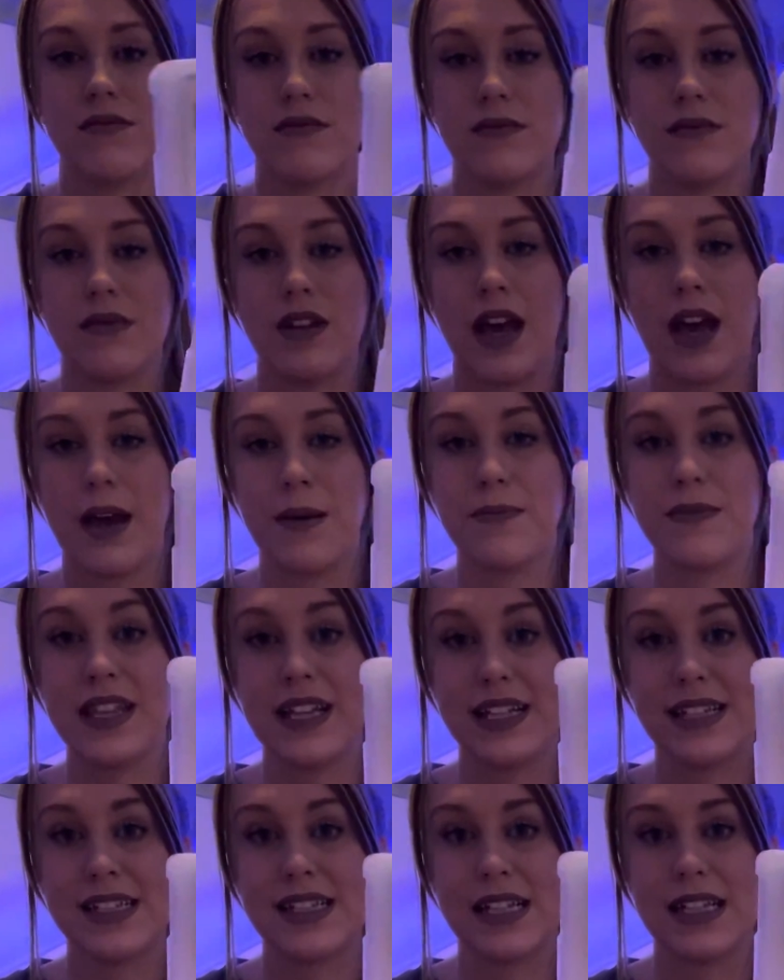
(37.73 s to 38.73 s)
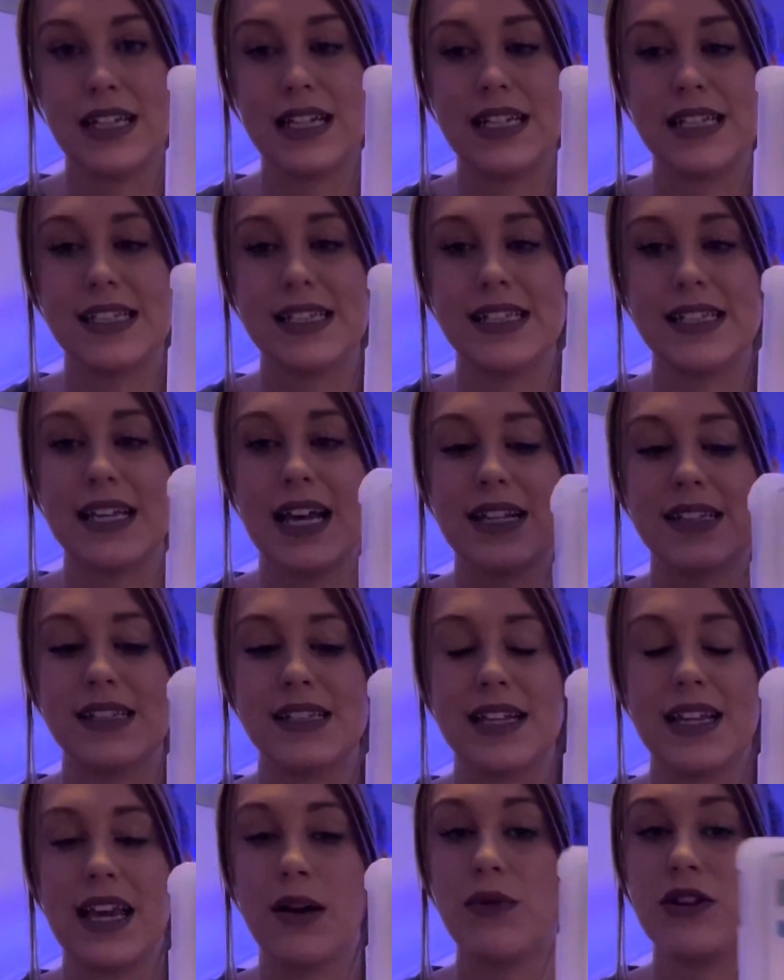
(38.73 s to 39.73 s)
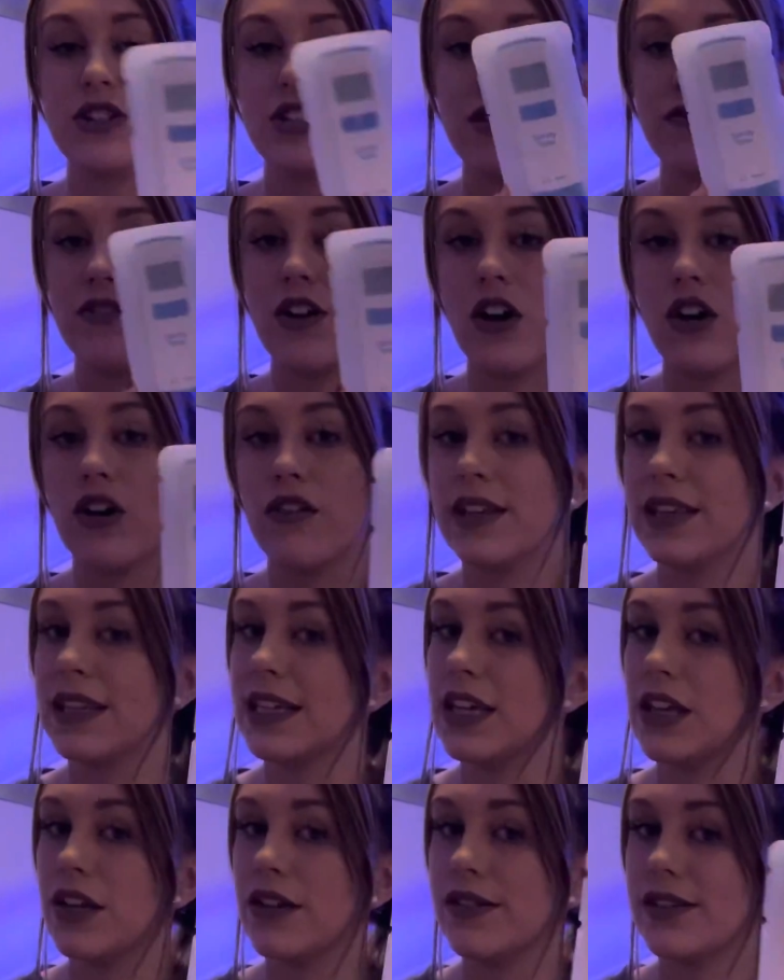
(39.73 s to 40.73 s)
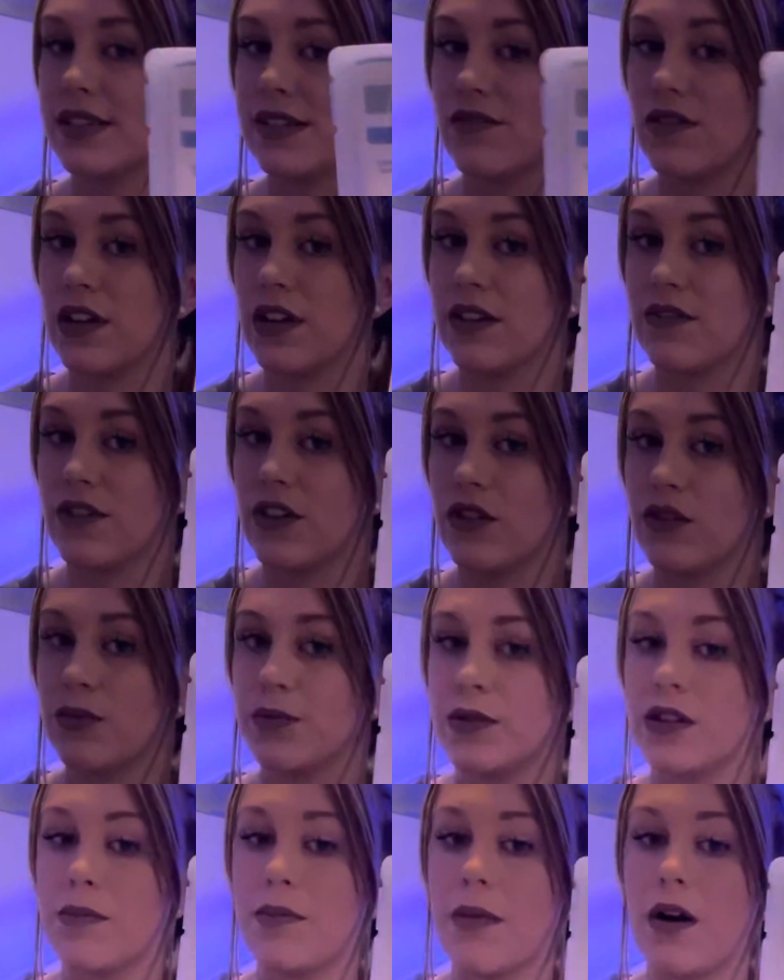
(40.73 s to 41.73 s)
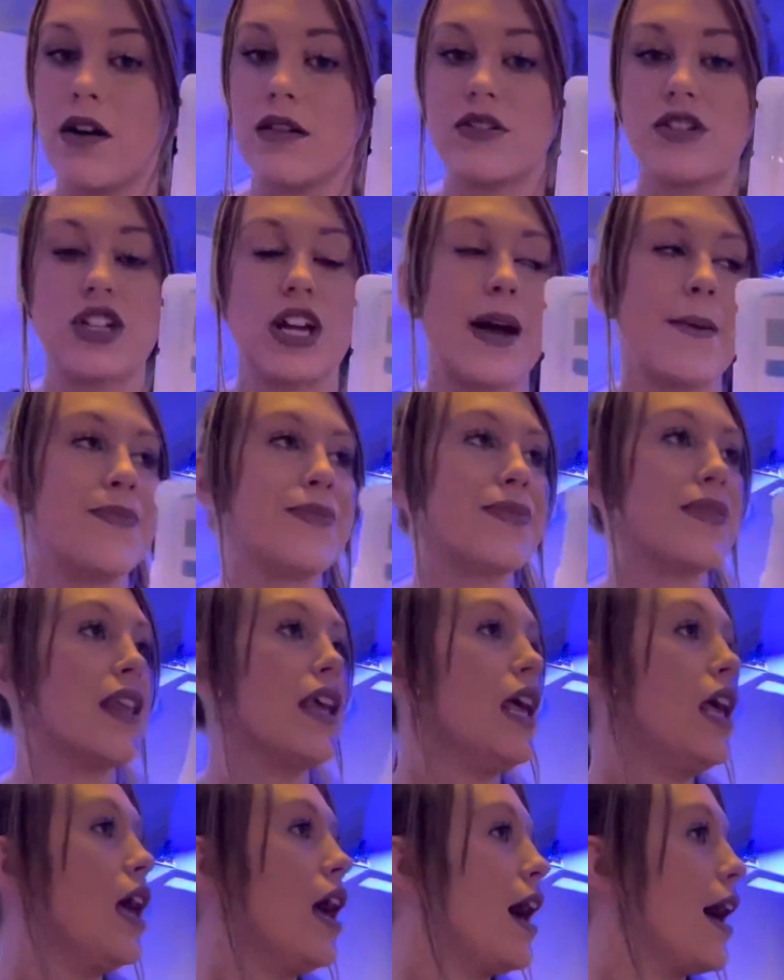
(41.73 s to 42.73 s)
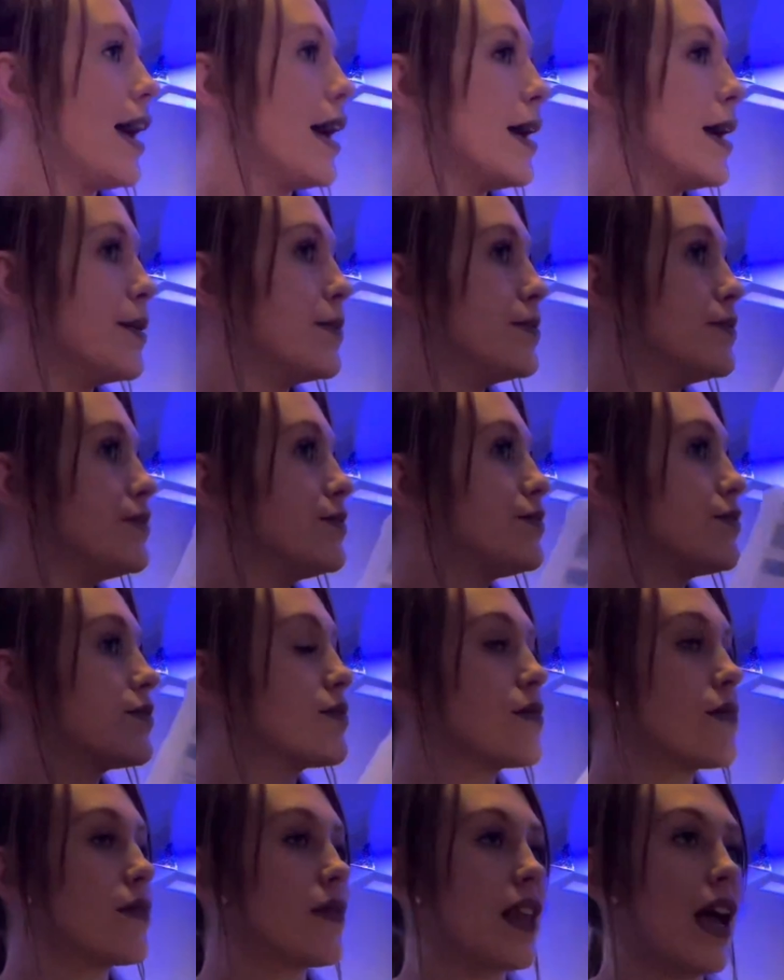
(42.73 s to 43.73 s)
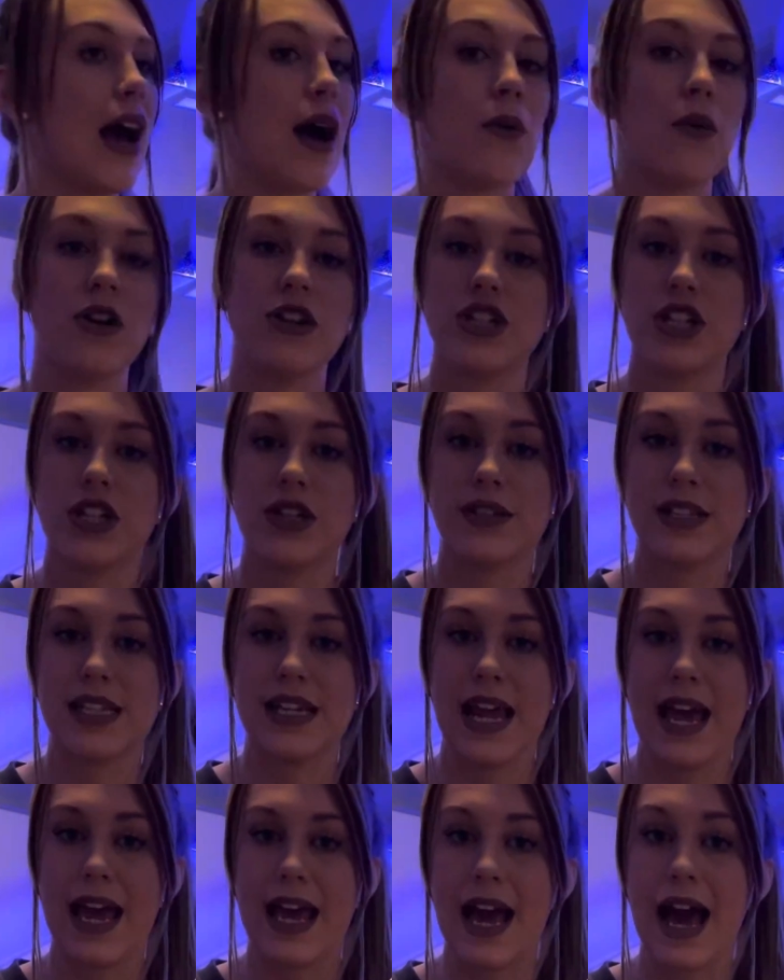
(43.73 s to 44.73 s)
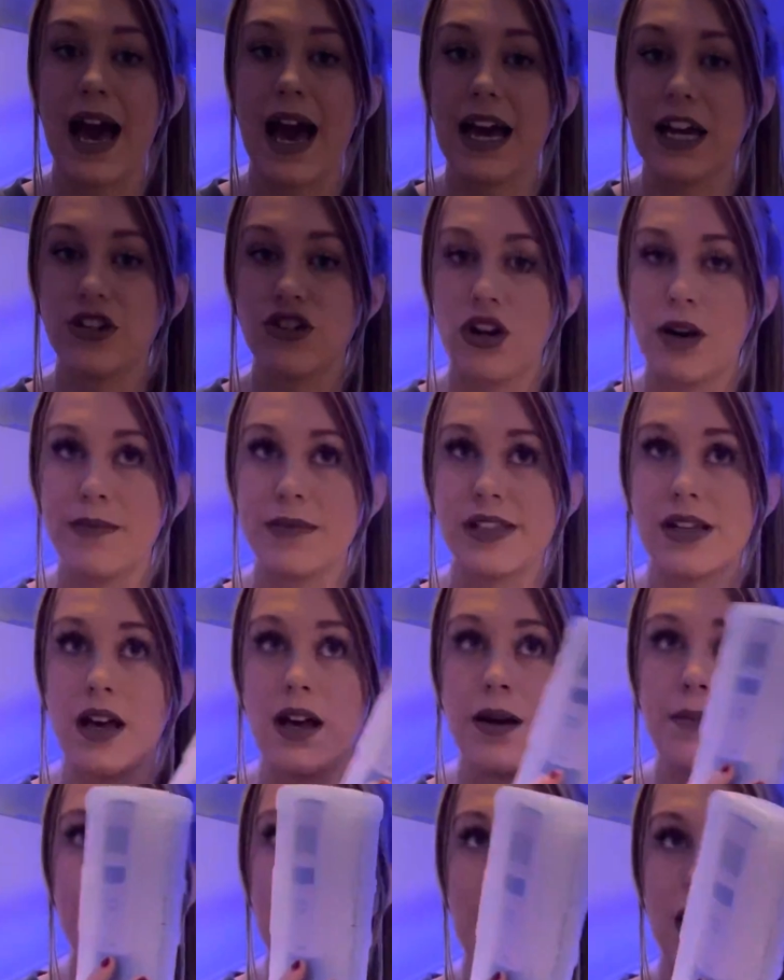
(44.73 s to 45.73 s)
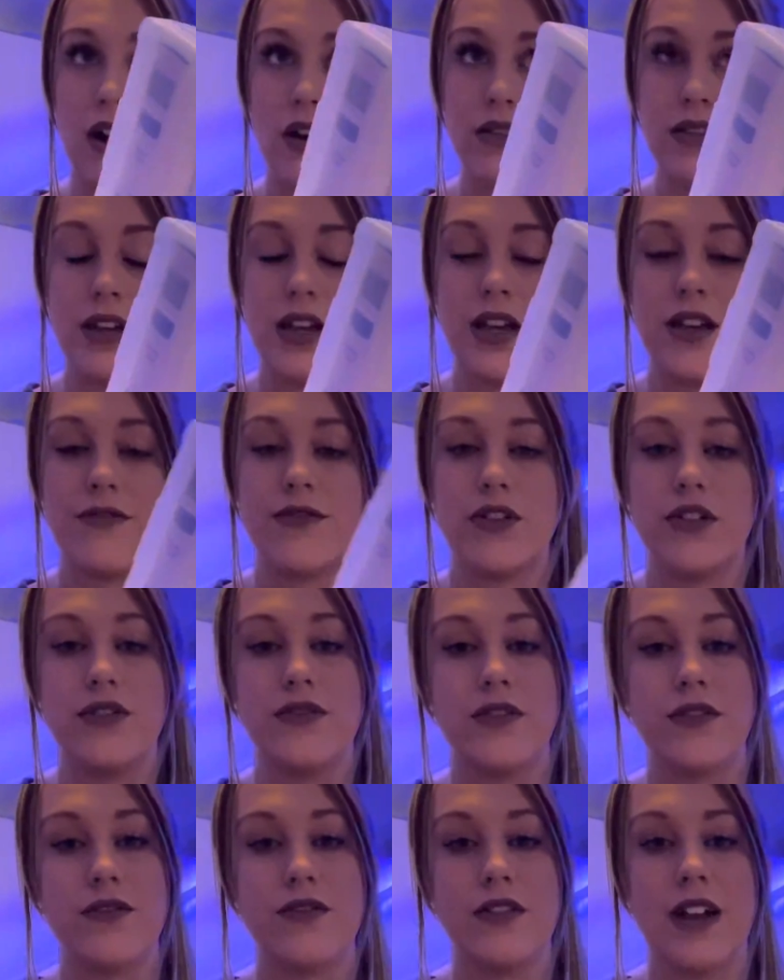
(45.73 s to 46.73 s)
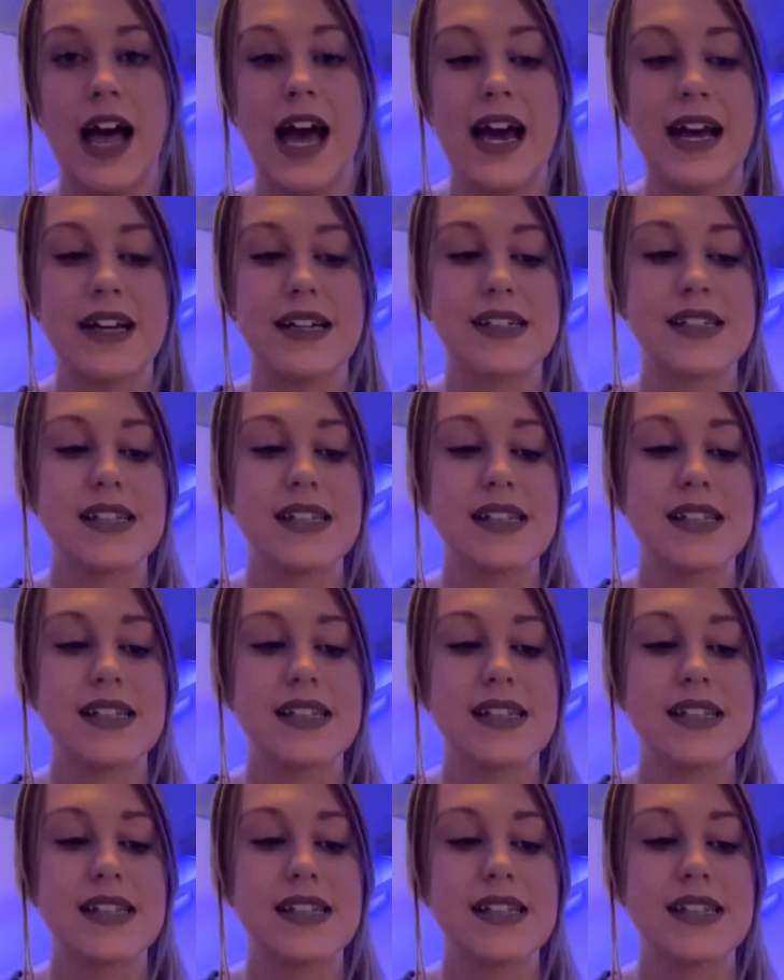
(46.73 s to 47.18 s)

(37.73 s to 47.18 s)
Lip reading: this salinity testing kit, which I've not currently used, I've not even opened the box yet, I was using a hydrometer back on the Fluval Flex,